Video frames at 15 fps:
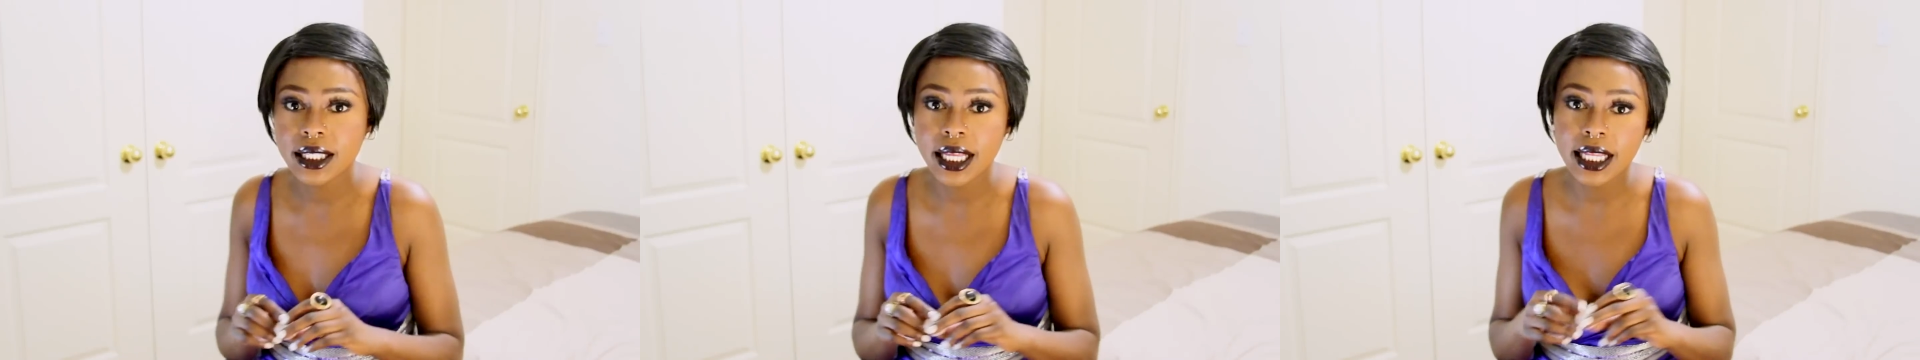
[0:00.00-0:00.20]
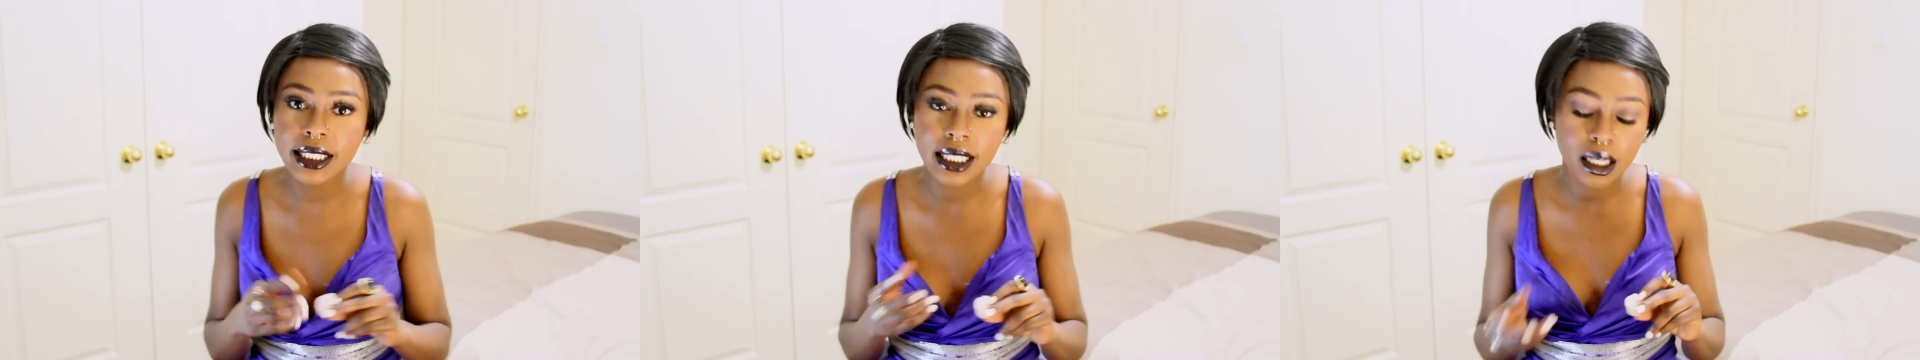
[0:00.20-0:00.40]

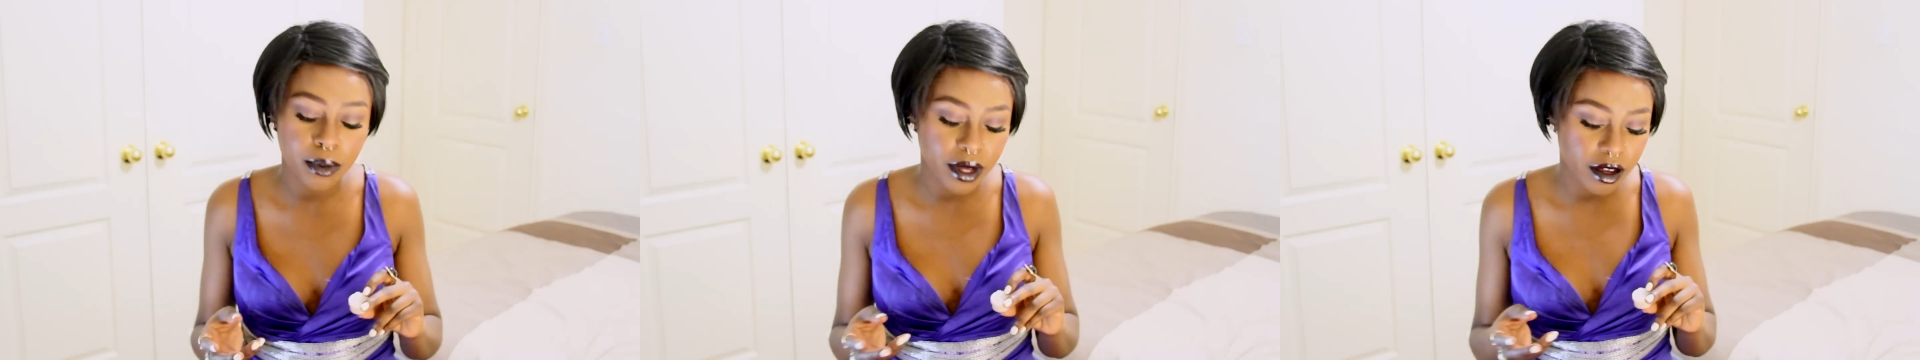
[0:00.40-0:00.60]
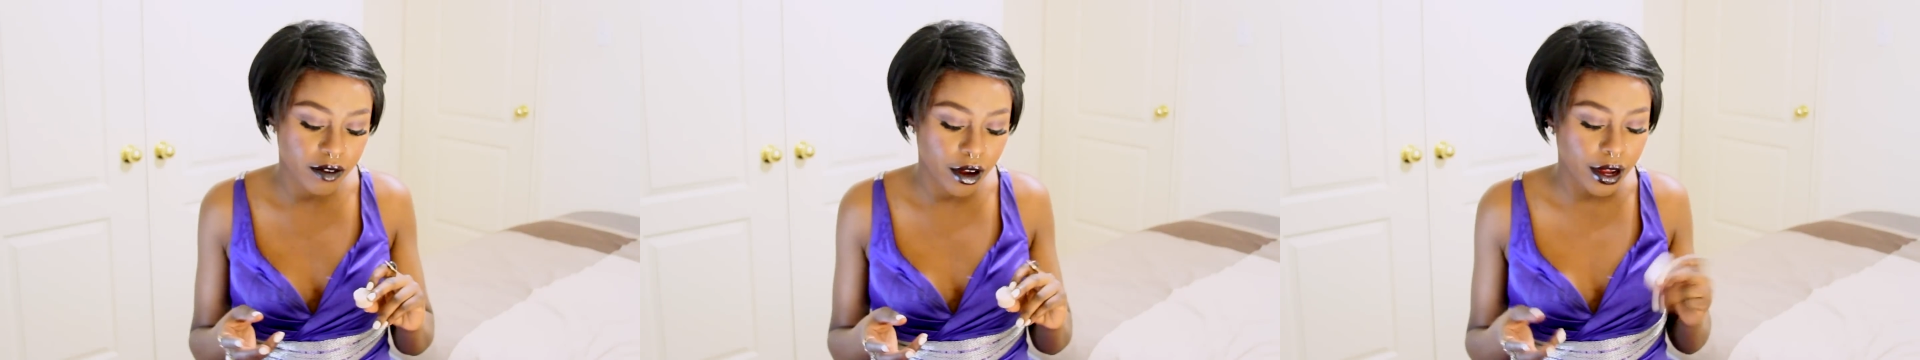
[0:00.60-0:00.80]
it's going to
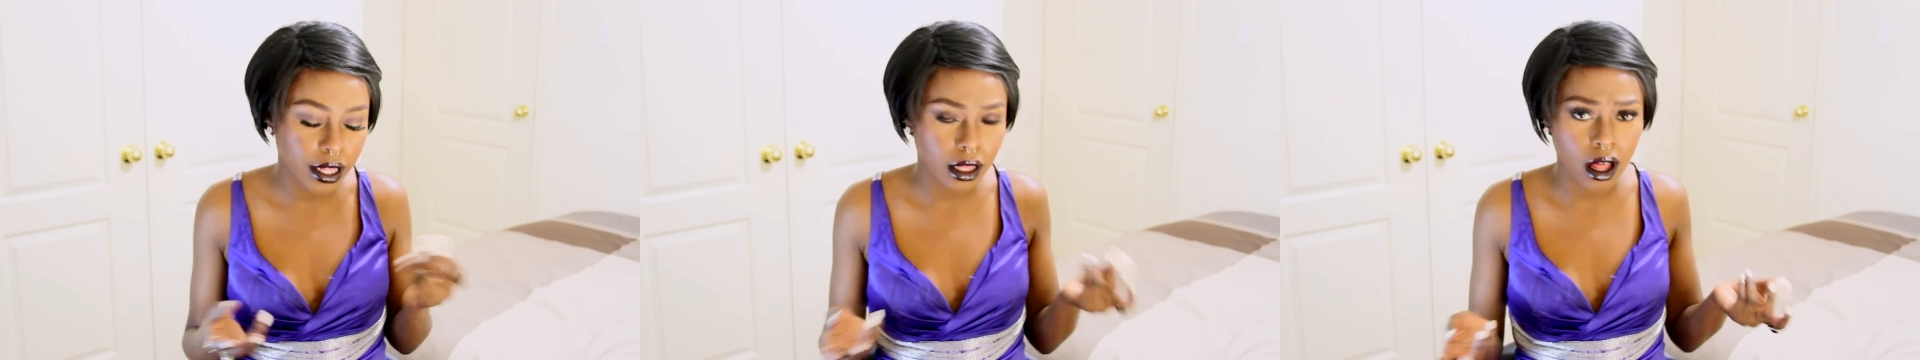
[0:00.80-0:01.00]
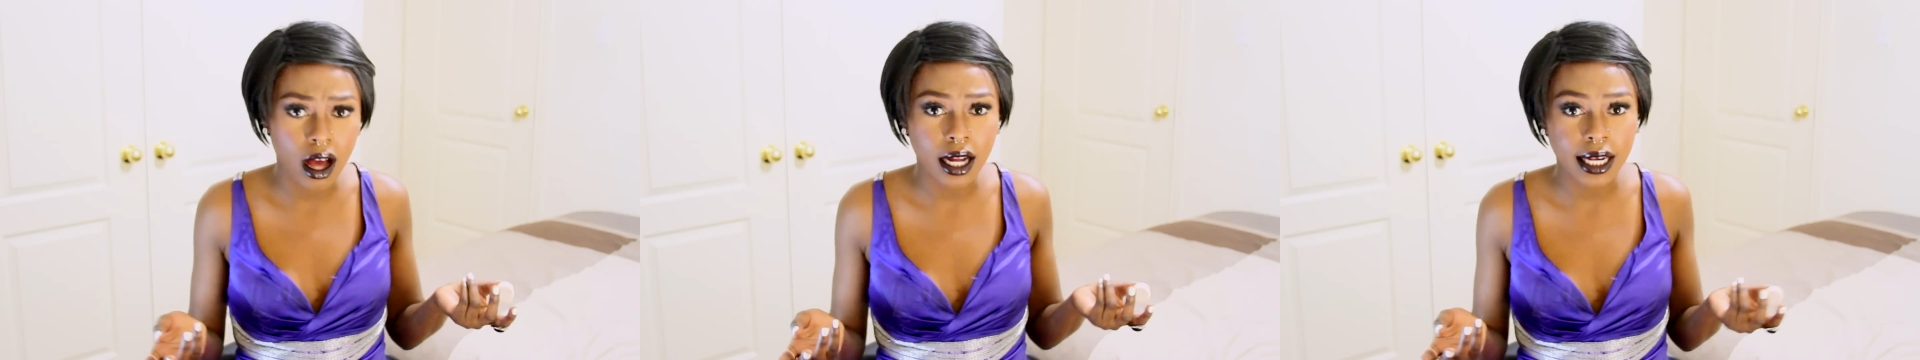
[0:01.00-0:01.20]
be a very
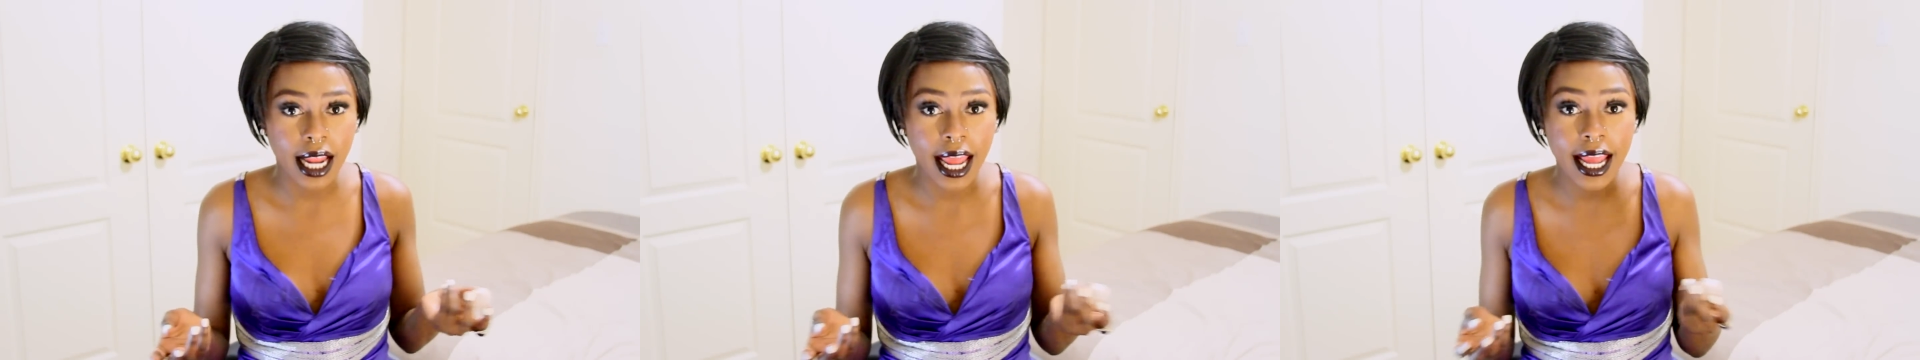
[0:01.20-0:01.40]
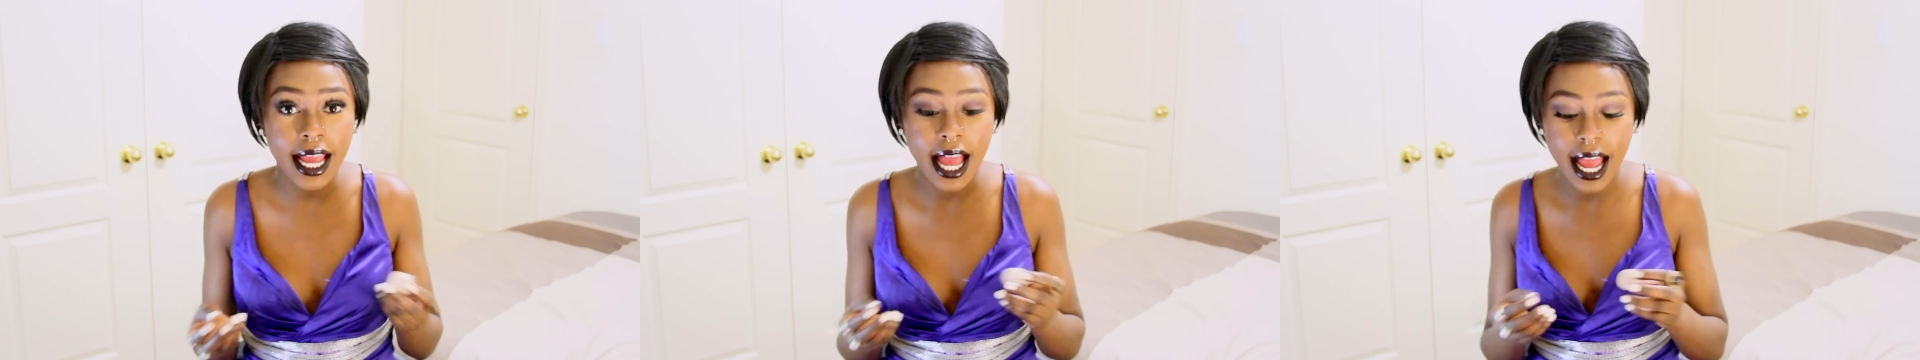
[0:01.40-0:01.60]
long
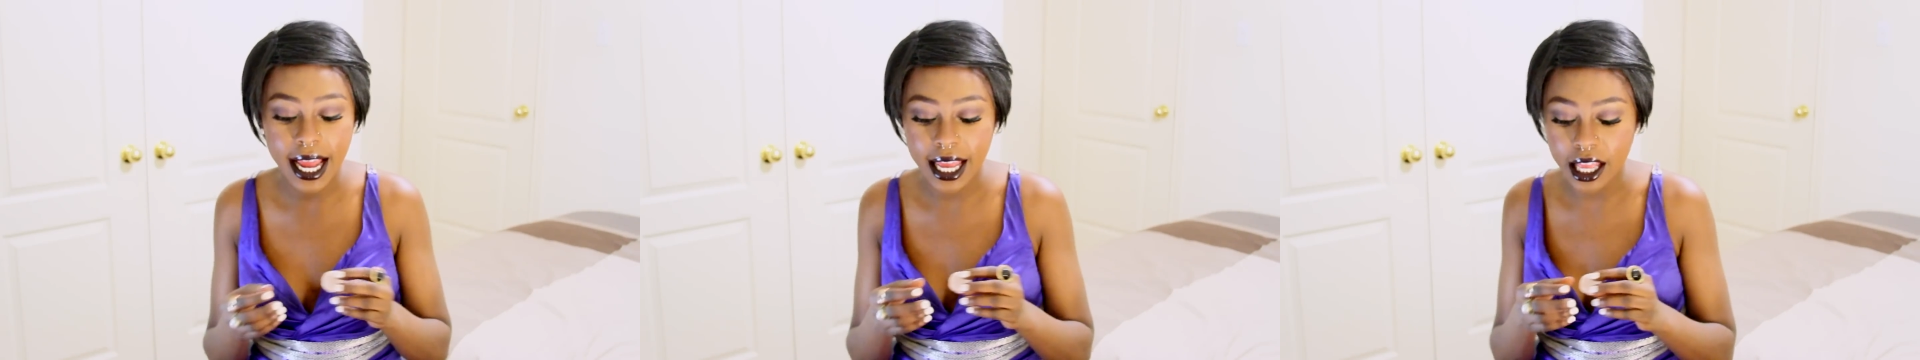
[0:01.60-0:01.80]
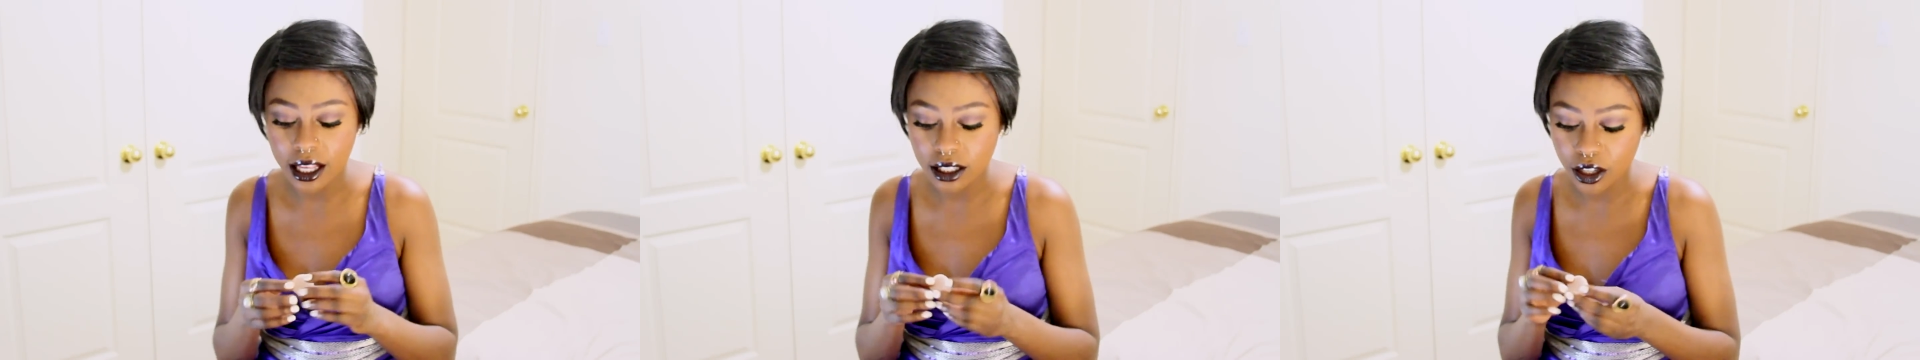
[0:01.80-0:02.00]
night, I
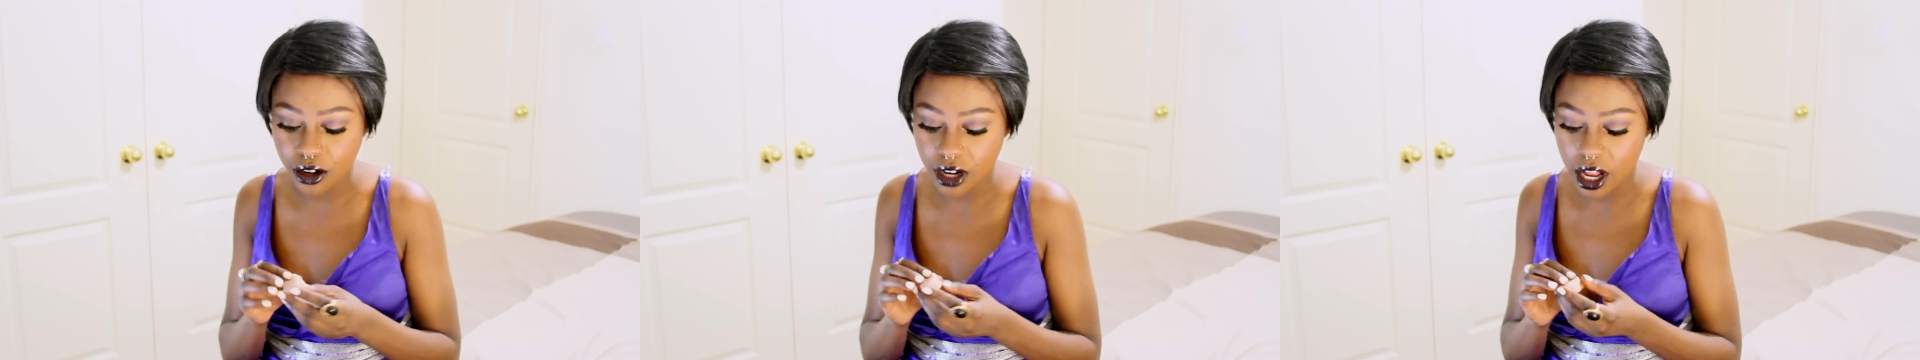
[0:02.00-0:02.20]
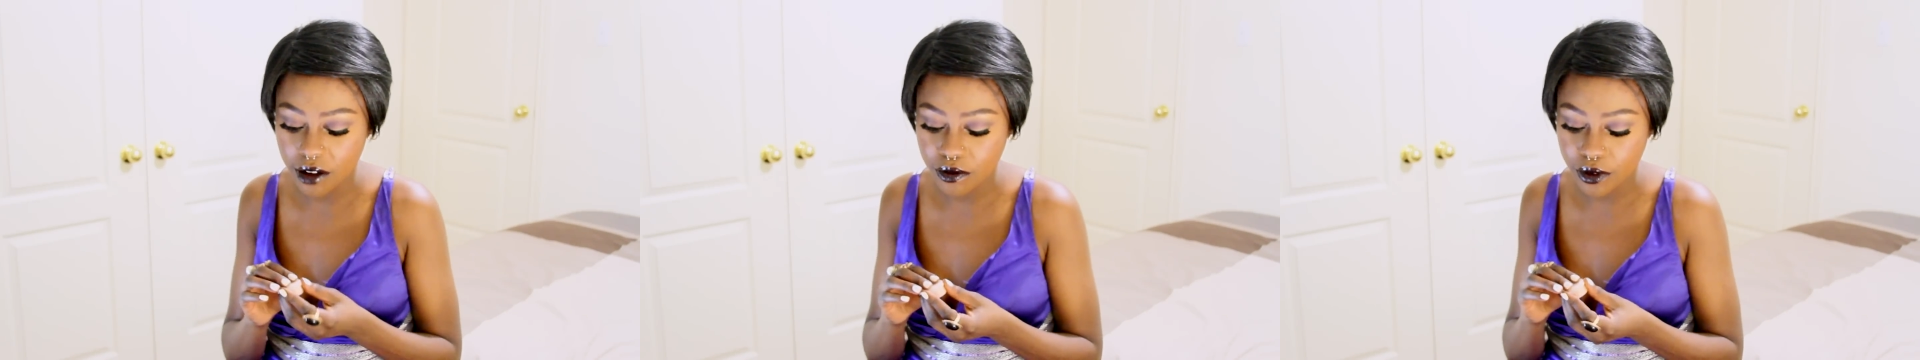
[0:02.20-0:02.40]

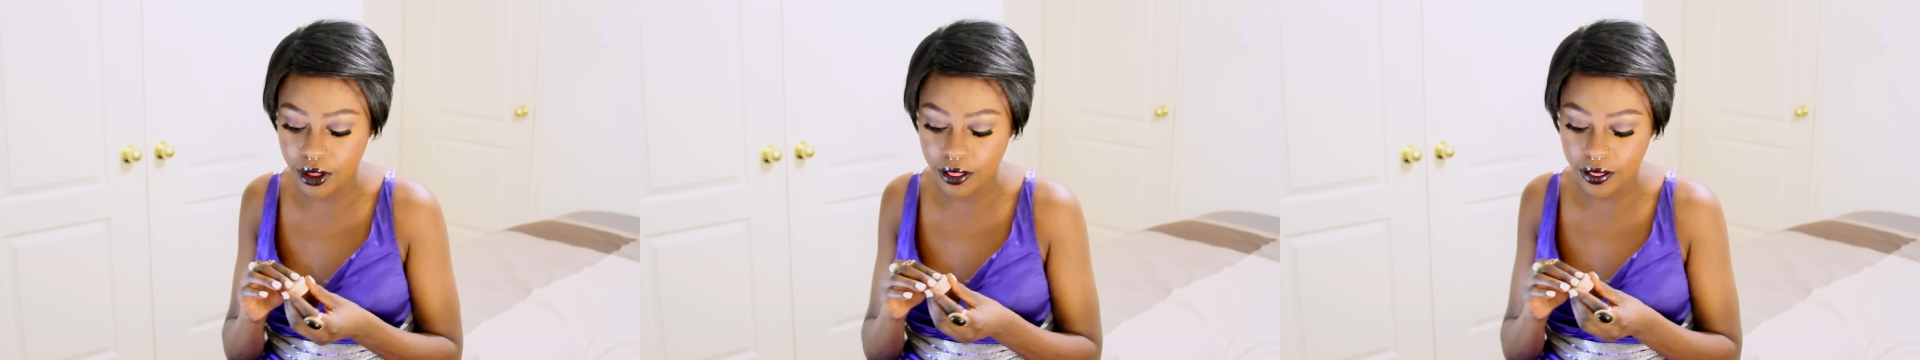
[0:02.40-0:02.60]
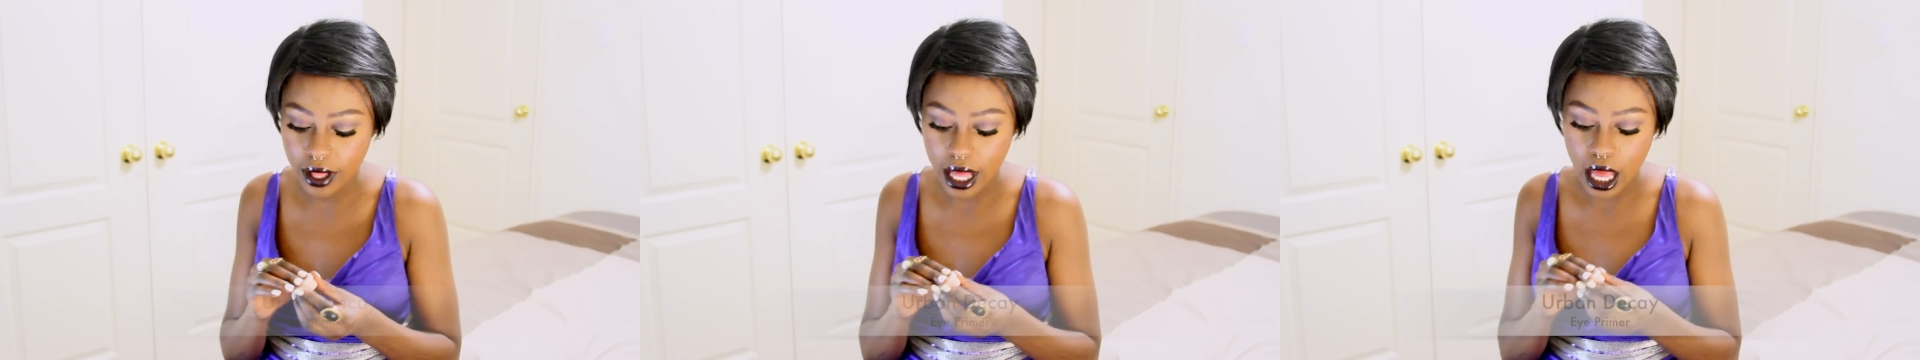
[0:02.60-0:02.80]
started off with